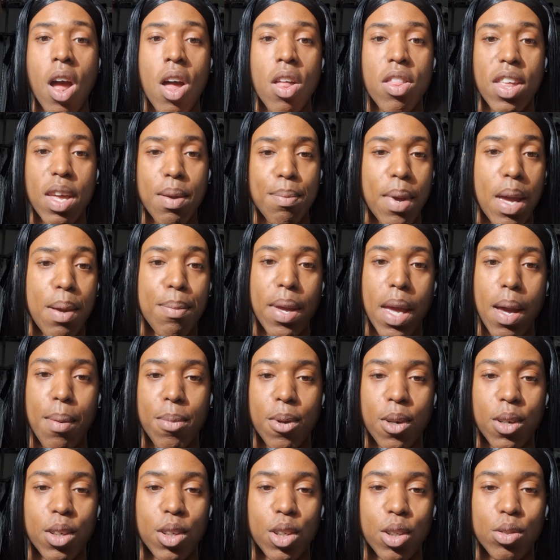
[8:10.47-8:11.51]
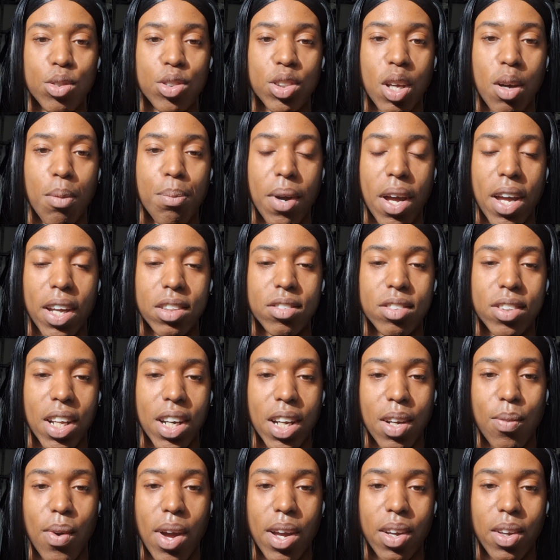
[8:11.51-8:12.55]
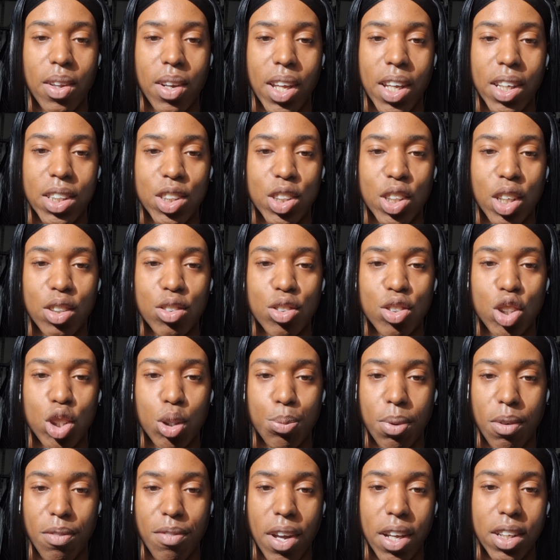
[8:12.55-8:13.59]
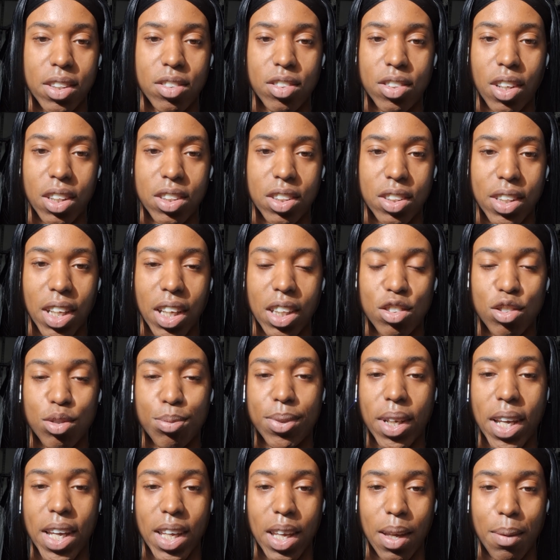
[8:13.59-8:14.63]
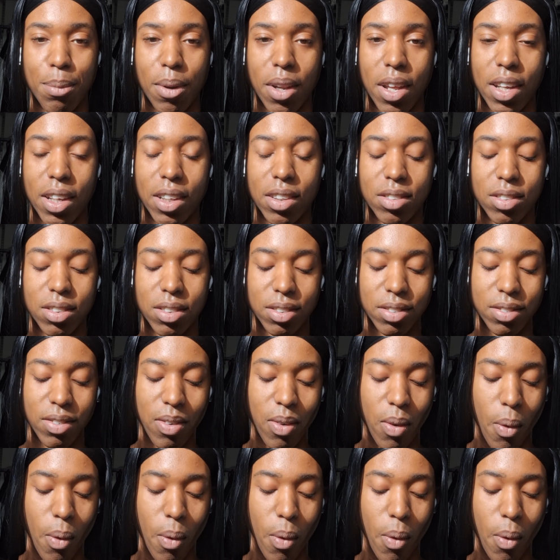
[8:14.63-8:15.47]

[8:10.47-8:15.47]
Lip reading: they may be able to do so by setting regulations to prevent such things from taking place.